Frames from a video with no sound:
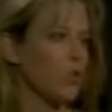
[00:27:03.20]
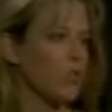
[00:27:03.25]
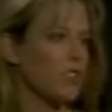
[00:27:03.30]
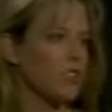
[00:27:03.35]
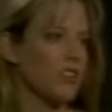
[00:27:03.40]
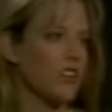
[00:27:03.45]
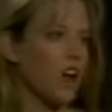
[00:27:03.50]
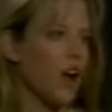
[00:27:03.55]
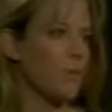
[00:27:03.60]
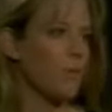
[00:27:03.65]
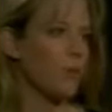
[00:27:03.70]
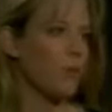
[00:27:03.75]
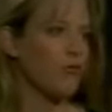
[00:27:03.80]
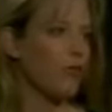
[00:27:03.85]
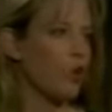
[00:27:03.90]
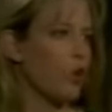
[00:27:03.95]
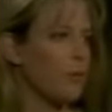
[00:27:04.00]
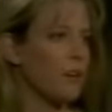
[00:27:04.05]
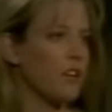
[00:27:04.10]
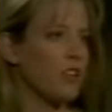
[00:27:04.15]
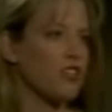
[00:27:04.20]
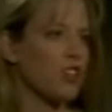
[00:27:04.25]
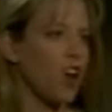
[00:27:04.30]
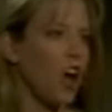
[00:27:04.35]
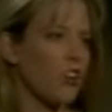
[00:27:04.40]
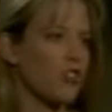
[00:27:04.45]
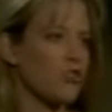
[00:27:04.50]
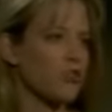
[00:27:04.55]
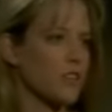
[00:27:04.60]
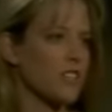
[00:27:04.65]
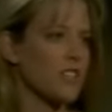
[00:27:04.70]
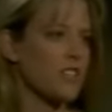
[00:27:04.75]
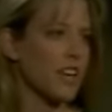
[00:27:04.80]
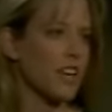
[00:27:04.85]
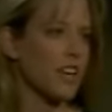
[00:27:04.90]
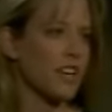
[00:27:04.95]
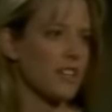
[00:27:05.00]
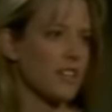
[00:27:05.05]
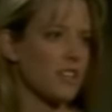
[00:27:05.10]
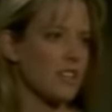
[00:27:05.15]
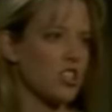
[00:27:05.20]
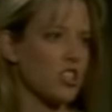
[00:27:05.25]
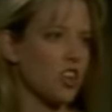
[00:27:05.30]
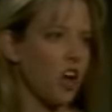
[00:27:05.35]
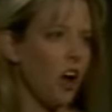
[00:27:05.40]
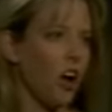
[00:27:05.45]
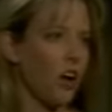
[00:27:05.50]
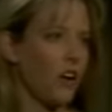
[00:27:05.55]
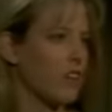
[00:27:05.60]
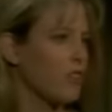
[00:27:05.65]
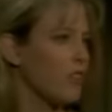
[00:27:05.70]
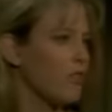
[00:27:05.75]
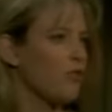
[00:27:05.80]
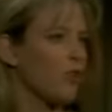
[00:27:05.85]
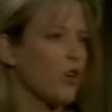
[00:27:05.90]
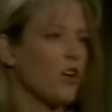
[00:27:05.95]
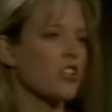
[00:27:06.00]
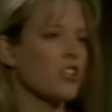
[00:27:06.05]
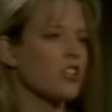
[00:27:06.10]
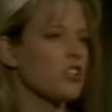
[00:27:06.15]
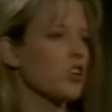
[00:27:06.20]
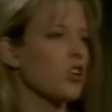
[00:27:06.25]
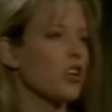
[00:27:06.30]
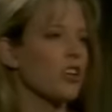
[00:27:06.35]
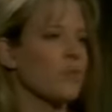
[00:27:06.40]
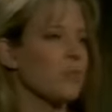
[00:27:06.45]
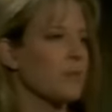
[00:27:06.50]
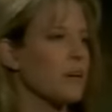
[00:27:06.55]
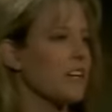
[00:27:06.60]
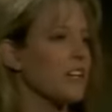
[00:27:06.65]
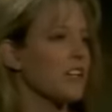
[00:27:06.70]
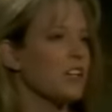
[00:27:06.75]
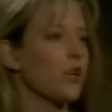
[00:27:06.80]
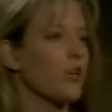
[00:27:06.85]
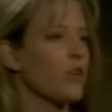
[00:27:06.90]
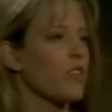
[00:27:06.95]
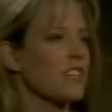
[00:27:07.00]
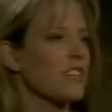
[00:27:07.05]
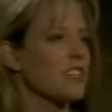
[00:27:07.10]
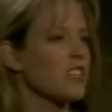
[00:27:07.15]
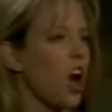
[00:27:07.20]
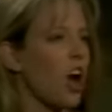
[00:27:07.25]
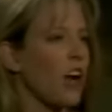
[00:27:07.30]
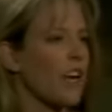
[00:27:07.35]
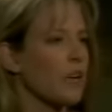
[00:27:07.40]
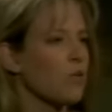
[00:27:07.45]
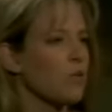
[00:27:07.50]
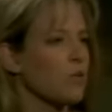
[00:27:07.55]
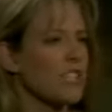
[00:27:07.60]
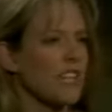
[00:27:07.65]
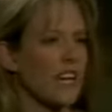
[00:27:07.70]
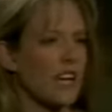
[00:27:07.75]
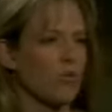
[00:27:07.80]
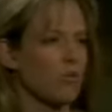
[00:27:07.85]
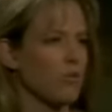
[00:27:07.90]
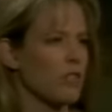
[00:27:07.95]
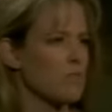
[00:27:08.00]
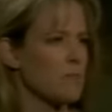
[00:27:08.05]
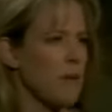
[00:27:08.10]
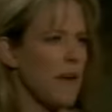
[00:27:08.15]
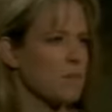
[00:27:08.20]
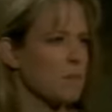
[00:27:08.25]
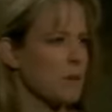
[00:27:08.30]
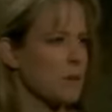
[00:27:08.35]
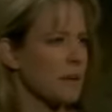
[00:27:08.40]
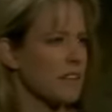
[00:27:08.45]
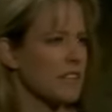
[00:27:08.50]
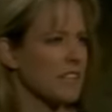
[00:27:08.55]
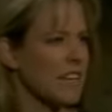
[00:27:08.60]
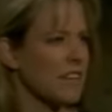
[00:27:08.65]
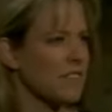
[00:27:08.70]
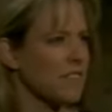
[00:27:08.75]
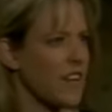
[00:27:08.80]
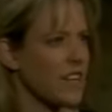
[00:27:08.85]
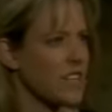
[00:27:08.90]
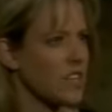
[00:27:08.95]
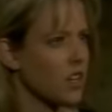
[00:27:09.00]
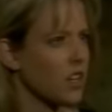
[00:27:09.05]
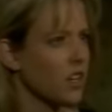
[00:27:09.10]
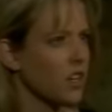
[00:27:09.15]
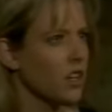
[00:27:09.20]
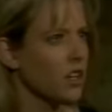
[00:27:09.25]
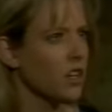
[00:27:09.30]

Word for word: notes and not performing. Josh was singing the song. The voices couldn't have been clearer, and the song he was singing was Make Me Believe It.